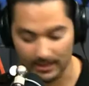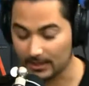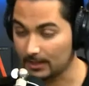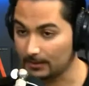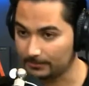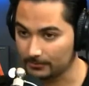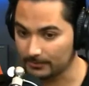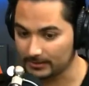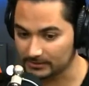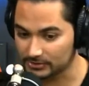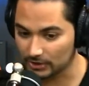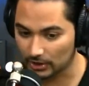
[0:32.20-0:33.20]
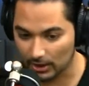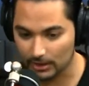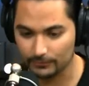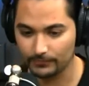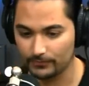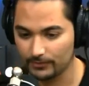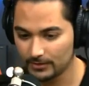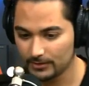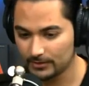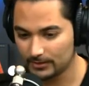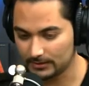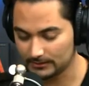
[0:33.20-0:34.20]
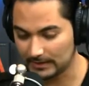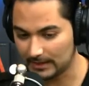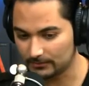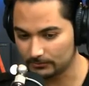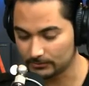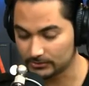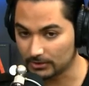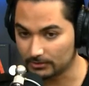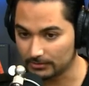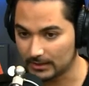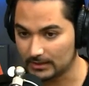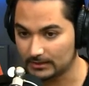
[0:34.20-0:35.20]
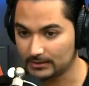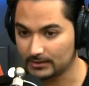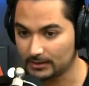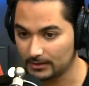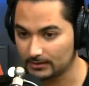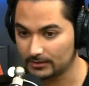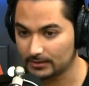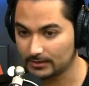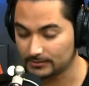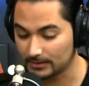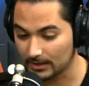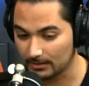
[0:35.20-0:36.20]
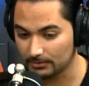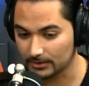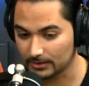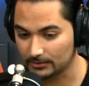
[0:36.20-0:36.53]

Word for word: a couple weeks off a lot was going on here at the network.